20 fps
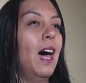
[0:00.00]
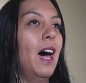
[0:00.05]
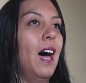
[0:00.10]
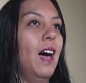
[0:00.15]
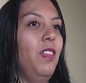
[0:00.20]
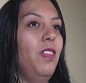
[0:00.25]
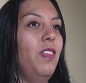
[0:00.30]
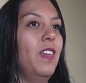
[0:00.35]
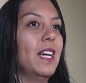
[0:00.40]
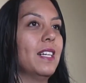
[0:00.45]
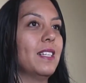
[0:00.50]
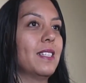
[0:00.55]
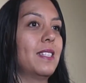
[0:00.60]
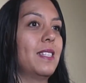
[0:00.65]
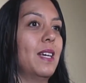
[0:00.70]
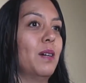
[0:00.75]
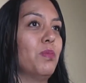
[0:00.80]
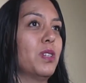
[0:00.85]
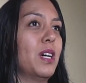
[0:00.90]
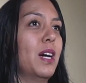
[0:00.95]
I think
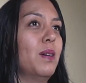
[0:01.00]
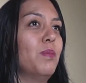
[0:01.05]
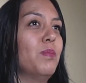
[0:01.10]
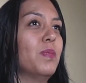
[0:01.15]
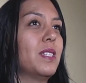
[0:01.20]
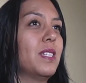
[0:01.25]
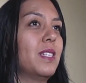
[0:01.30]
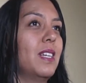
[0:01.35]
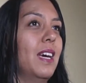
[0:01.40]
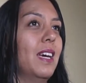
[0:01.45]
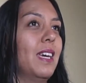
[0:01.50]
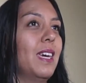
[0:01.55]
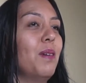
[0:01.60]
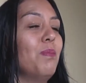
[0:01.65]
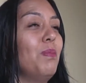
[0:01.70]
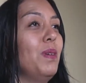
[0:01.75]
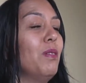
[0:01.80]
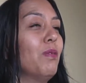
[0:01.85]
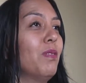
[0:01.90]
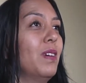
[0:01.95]
sometimes it can
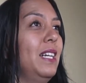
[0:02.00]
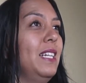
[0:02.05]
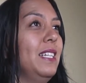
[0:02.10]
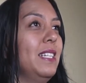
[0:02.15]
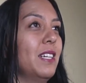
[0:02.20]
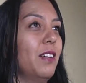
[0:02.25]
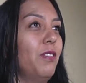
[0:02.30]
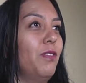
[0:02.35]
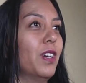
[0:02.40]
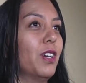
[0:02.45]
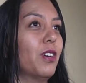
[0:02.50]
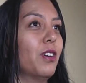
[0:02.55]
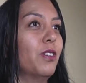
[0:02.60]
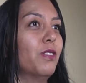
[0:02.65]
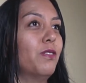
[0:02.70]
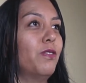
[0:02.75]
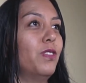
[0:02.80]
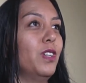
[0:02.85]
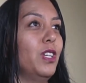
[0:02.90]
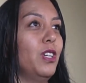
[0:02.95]
be really
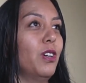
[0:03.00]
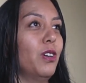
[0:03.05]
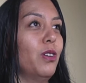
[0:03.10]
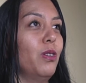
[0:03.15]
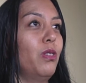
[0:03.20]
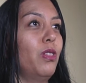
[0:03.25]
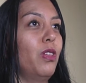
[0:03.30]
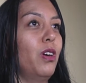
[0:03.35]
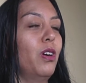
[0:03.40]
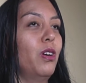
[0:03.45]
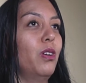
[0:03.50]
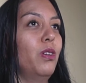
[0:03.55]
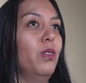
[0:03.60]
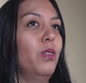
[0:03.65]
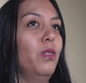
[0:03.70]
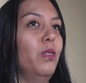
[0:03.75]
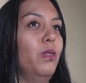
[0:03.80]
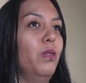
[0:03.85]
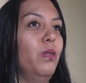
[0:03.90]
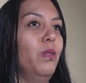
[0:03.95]
difficult for youth
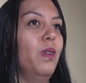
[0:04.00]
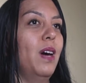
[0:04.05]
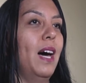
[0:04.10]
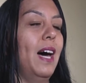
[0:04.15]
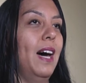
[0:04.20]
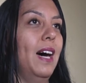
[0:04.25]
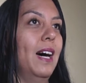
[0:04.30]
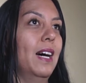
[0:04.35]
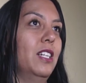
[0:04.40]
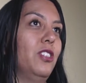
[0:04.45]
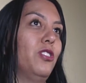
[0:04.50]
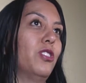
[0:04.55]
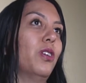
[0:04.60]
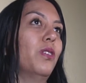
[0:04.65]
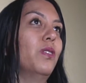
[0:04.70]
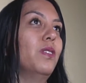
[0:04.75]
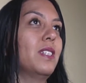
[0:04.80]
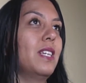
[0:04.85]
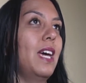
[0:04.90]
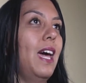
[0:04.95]
who
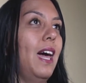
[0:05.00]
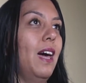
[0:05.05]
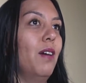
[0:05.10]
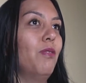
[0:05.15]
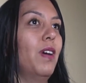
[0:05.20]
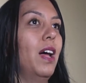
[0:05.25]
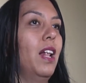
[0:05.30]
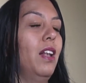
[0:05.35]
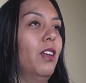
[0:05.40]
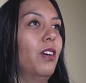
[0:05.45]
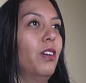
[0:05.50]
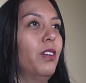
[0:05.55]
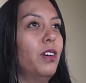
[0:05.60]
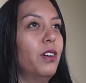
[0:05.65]
don't have a lot